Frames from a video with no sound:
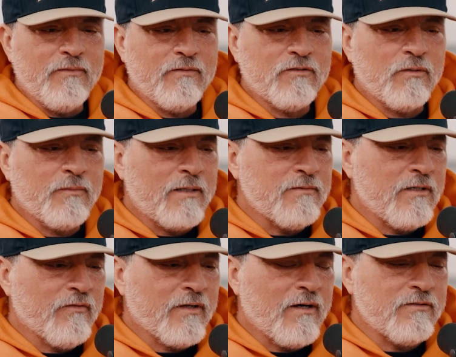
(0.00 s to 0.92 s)
sometimes
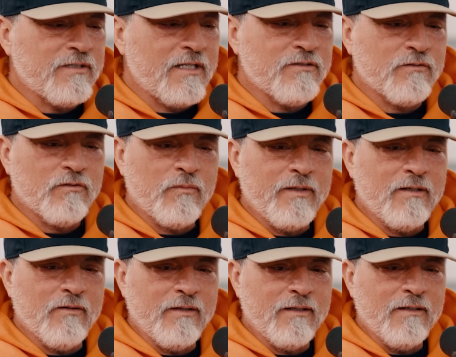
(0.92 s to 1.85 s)
have a conversation with me
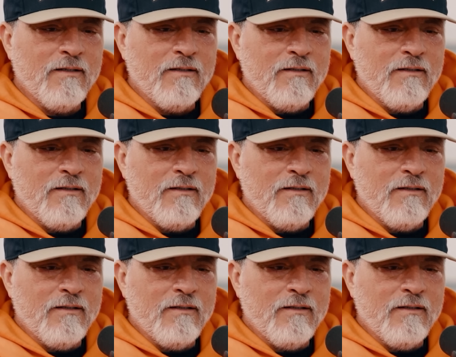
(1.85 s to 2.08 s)
going,